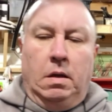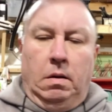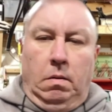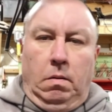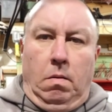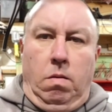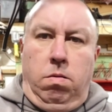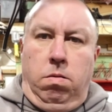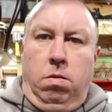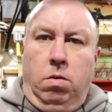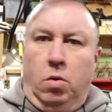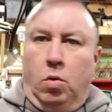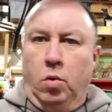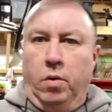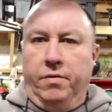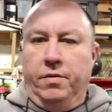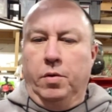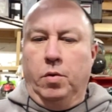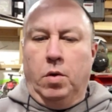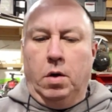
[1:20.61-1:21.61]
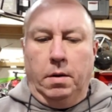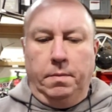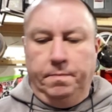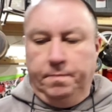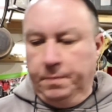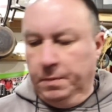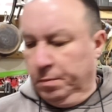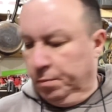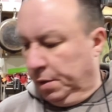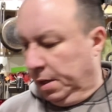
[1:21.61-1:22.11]
or wherever you are.
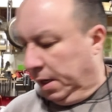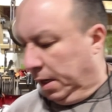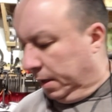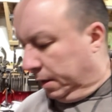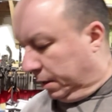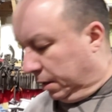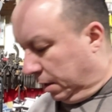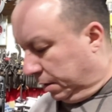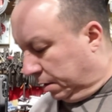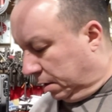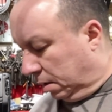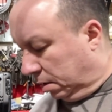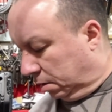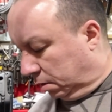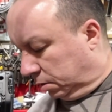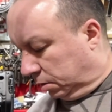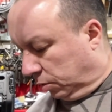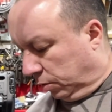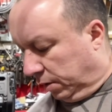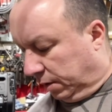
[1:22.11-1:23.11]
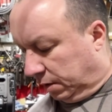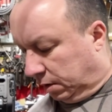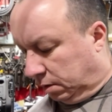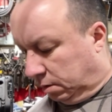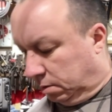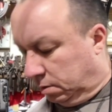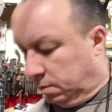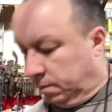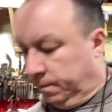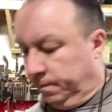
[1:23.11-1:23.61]
But I got that so I
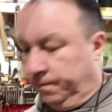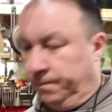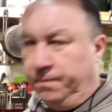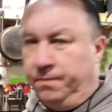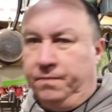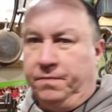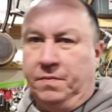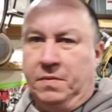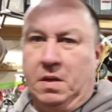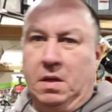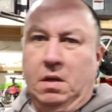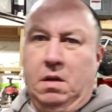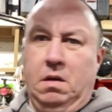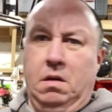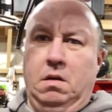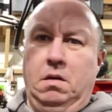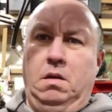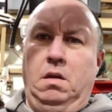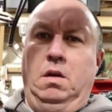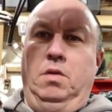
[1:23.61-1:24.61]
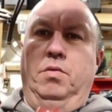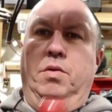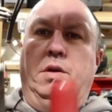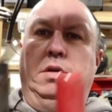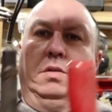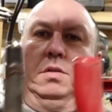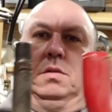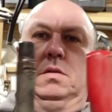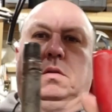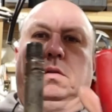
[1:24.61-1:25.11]
can
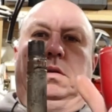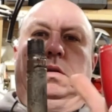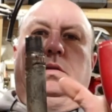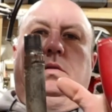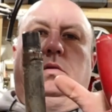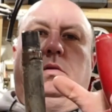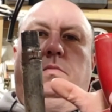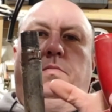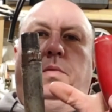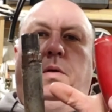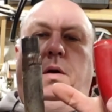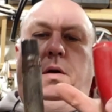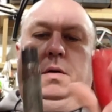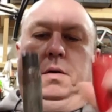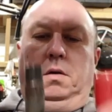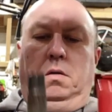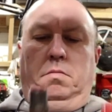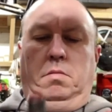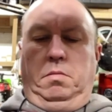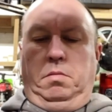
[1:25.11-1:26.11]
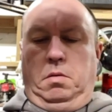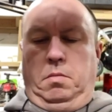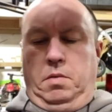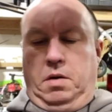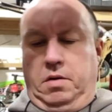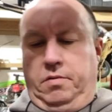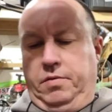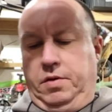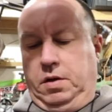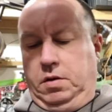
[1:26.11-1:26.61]
degrease this little part here. Maybe I'll make
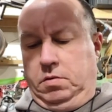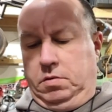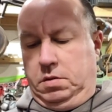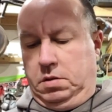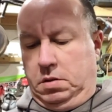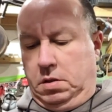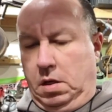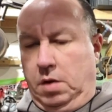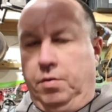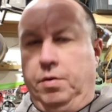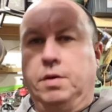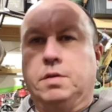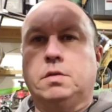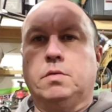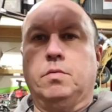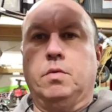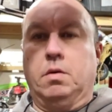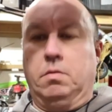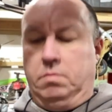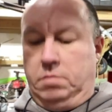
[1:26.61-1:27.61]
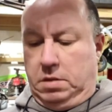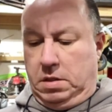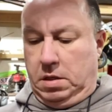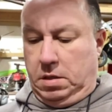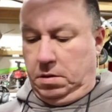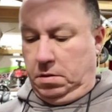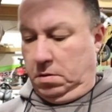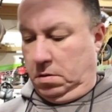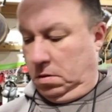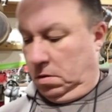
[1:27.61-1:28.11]
a video and just degrease it while I'm standing
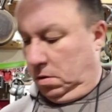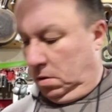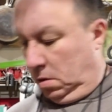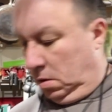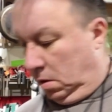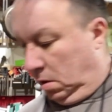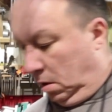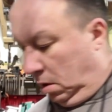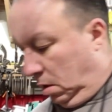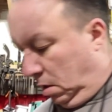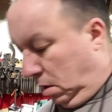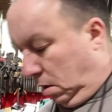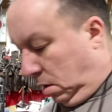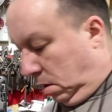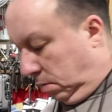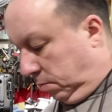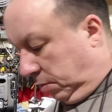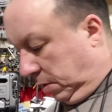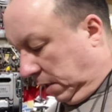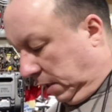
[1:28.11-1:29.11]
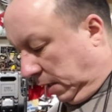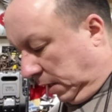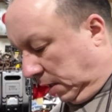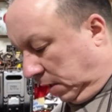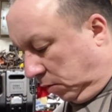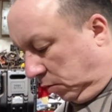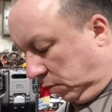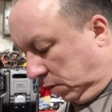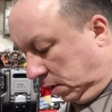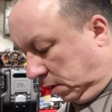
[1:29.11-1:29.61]
here. But I got
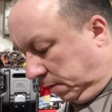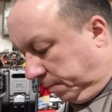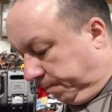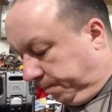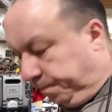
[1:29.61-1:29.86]
to,